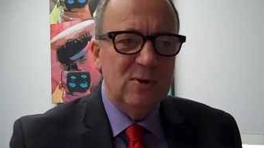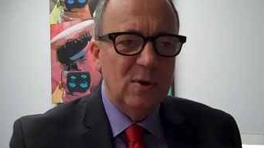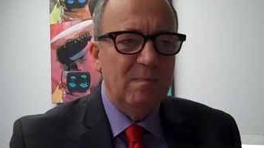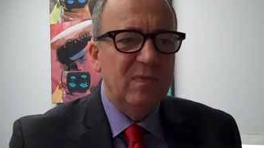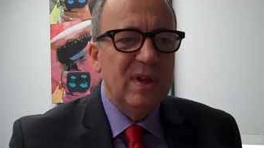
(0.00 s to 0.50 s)

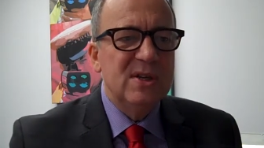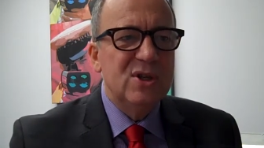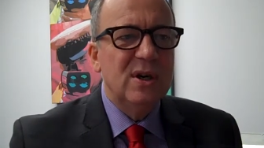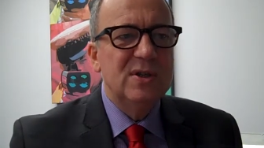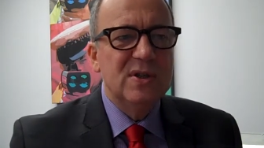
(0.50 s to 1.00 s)
So these
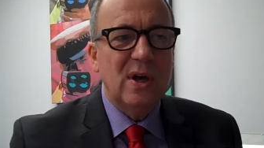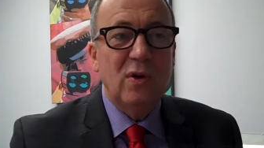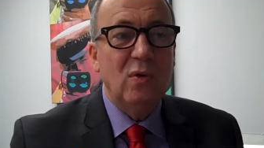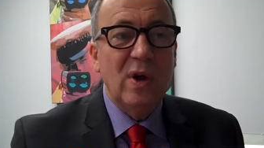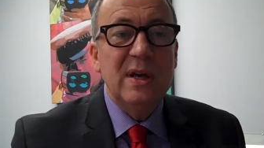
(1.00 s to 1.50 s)
charges are
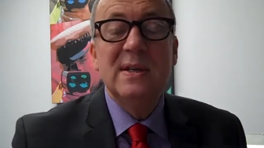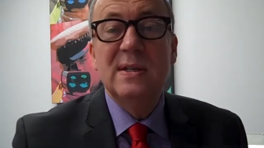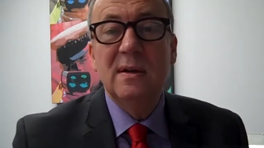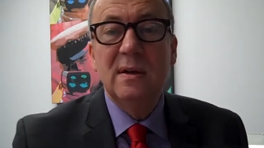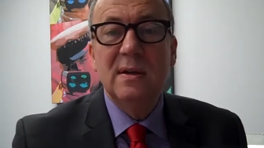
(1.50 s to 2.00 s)
already
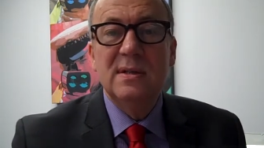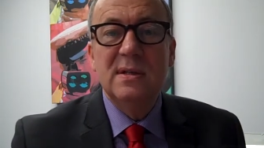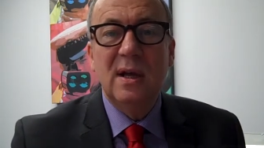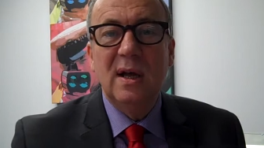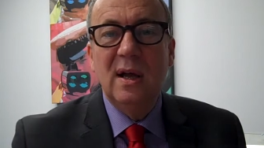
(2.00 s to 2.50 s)

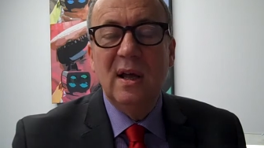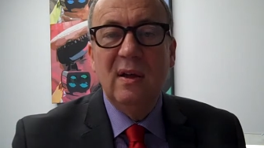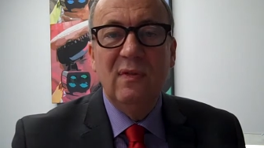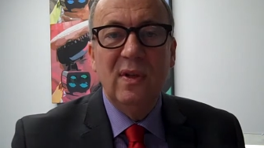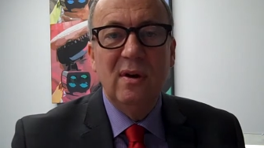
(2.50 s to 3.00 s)
serious. Uh,
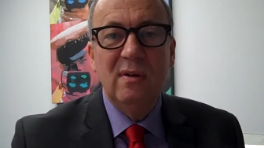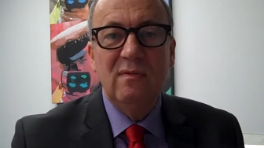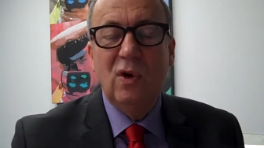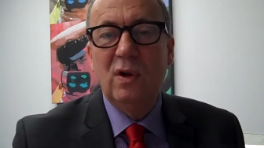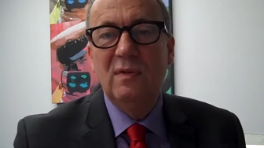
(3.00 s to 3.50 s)
if they're
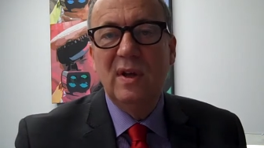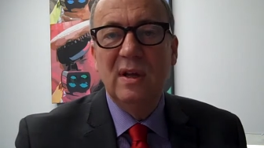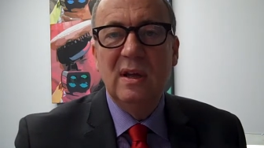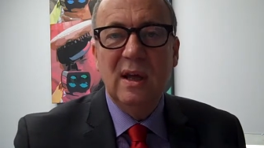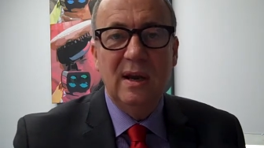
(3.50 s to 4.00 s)

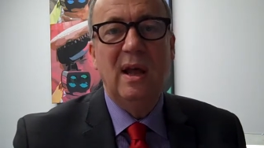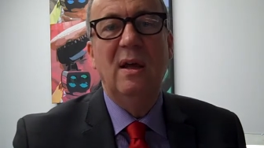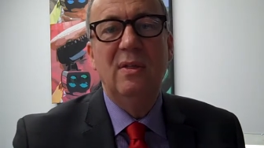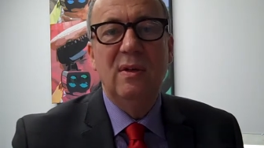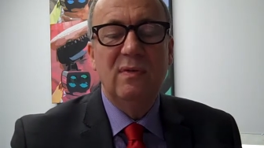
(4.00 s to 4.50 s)
involving a
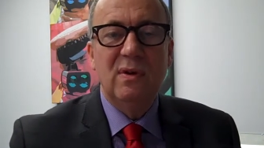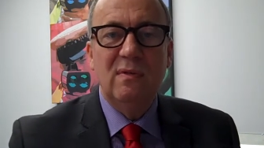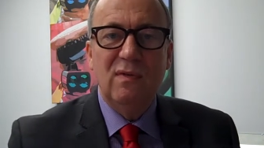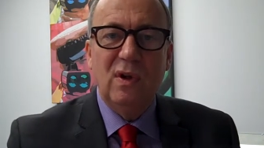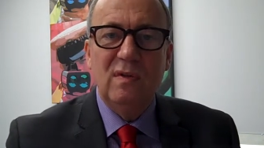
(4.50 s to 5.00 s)
death, if they're
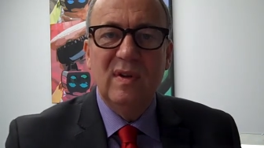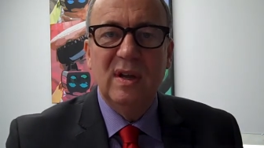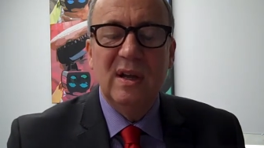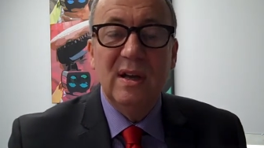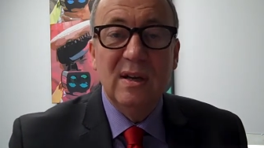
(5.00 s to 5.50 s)

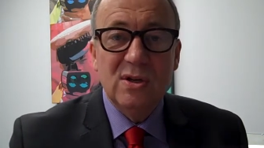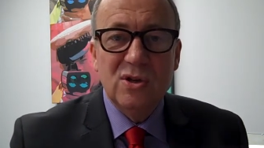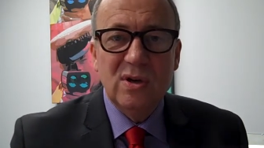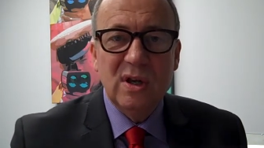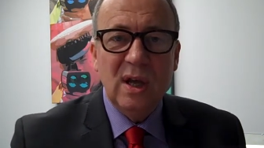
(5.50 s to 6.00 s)
involving an
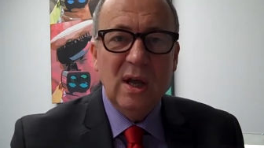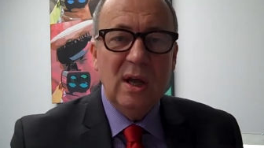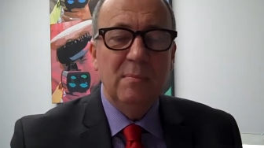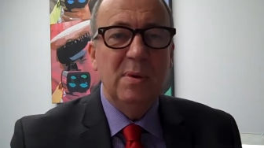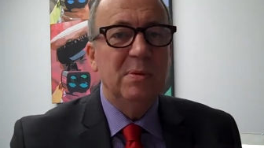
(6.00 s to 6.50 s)
injury,
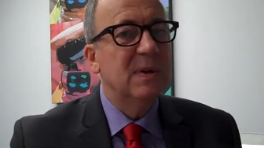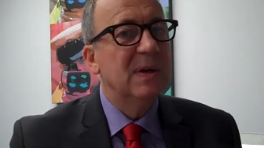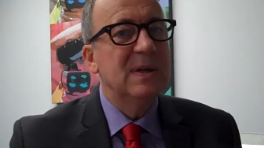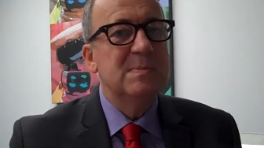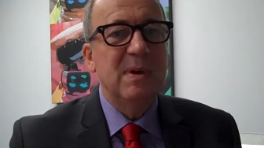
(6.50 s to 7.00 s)
people
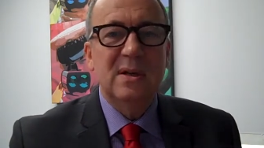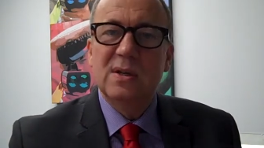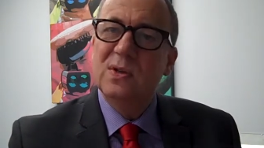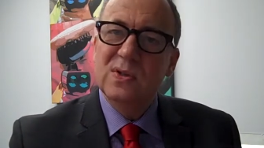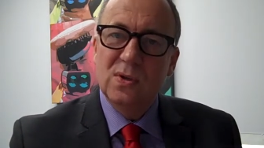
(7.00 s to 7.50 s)
can expect a
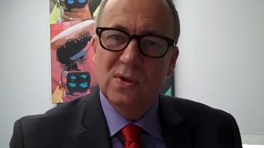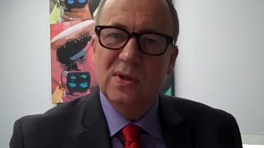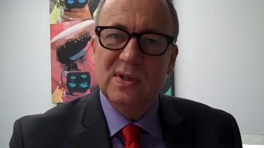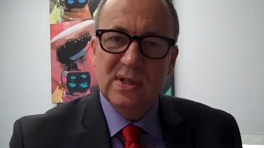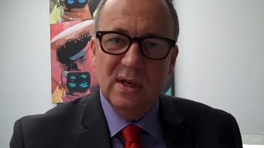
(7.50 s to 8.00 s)

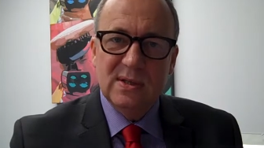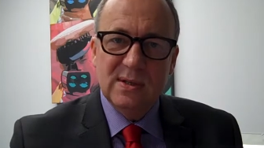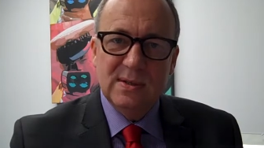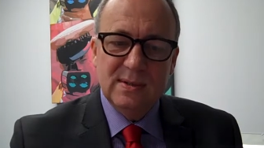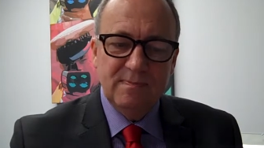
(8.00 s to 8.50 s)
custodial
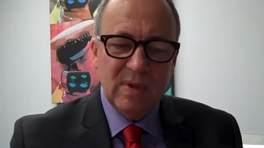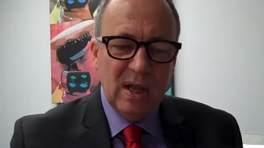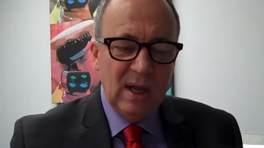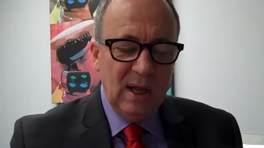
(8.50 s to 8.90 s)
sentence.